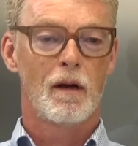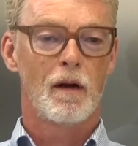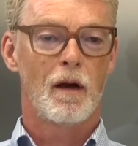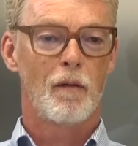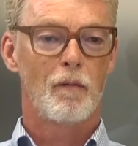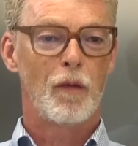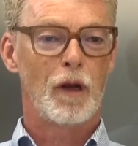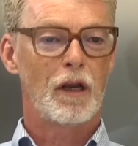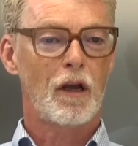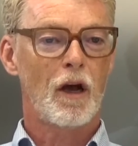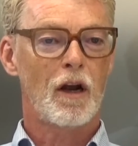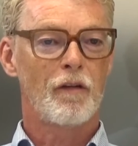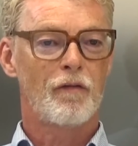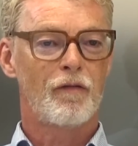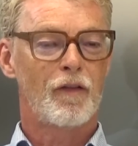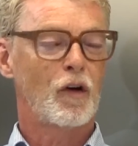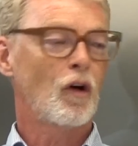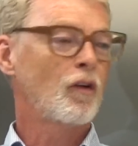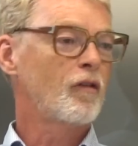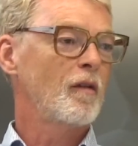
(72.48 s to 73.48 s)
and we kind of
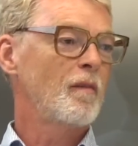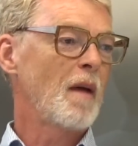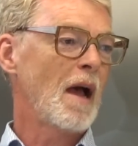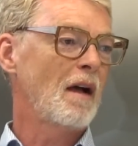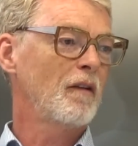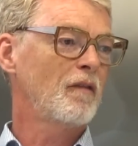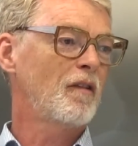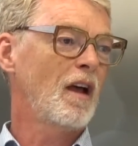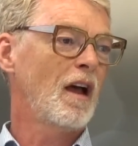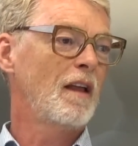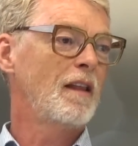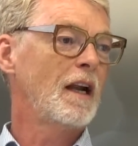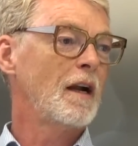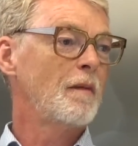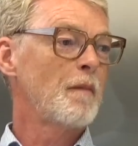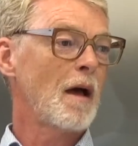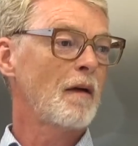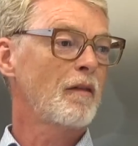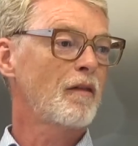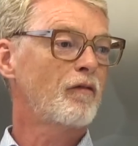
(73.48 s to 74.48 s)
forgot about it. And then
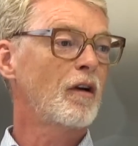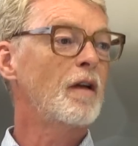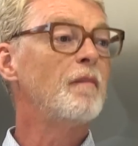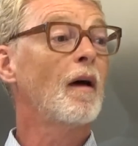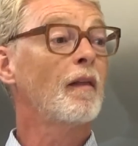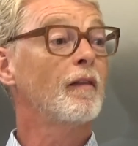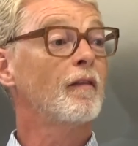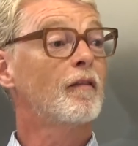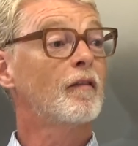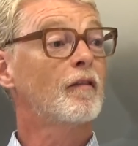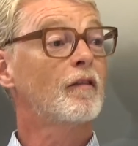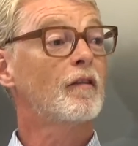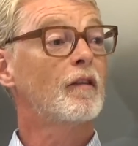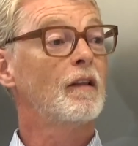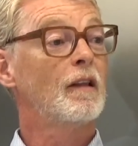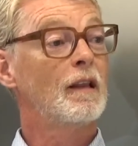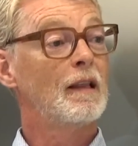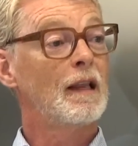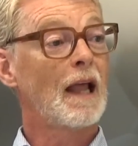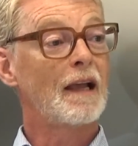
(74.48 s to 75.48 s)
about 3 months
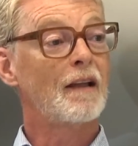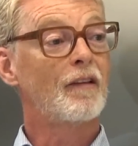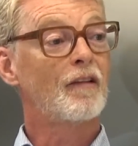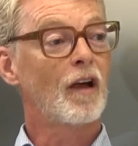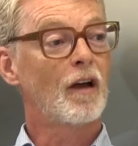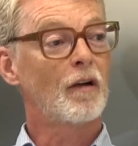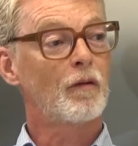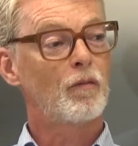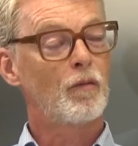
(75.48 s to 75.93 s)
later,